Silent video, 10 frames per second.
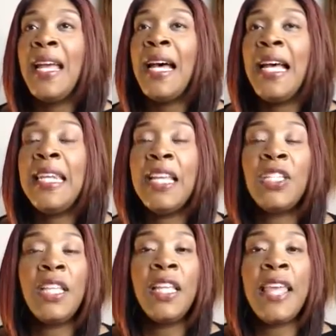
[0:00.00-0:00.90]

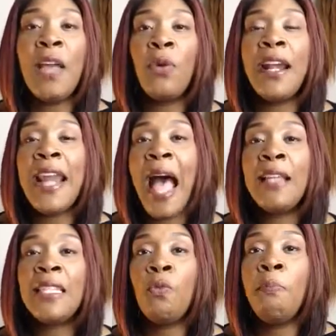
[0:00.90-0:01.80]
initially they were
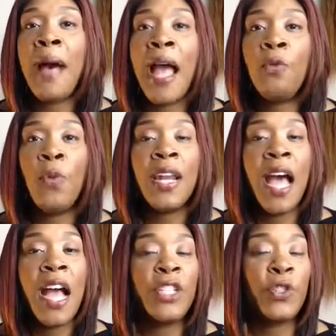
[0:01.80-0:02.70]
not my
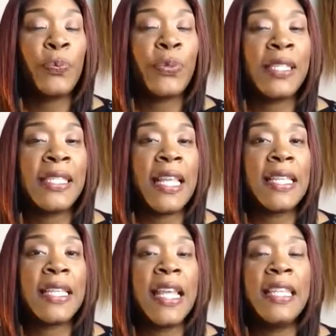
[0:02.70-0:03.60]

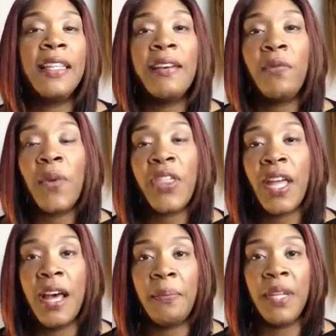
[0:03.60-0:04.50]
100% in love with
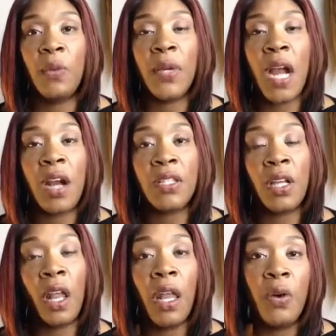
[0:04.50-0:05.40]
company in regards
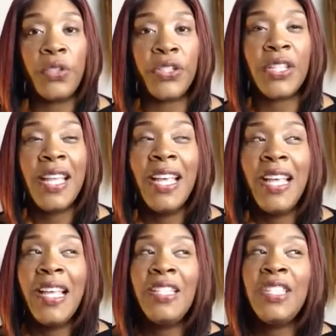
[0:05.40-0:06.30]
to closures,
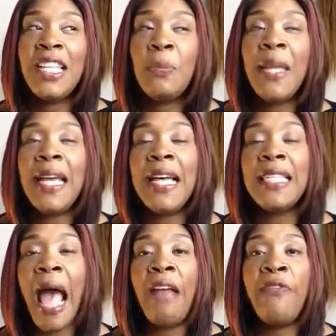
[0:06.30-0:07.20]
just because
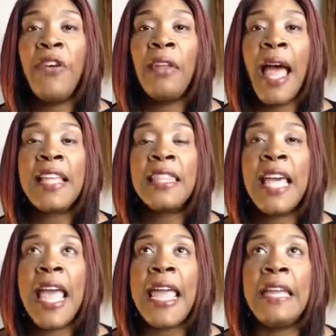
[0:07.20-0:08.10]
I feel like
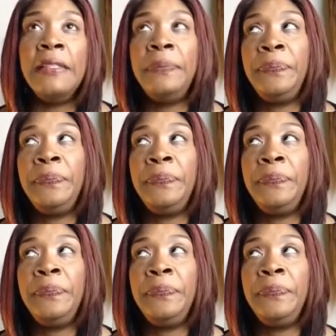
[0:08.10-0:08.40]
they